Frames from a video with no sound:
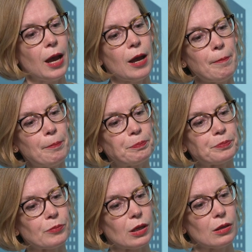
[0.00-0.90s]

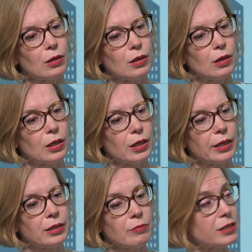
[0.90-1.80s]

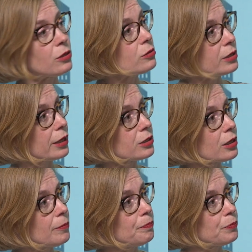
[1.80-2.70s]
In the medical
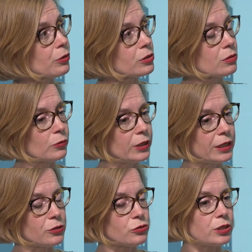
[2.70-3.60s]
sector, there are some
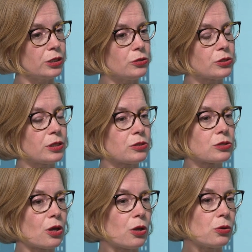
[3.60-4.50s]
really interesting uses.
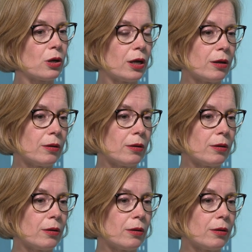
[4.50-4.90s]
So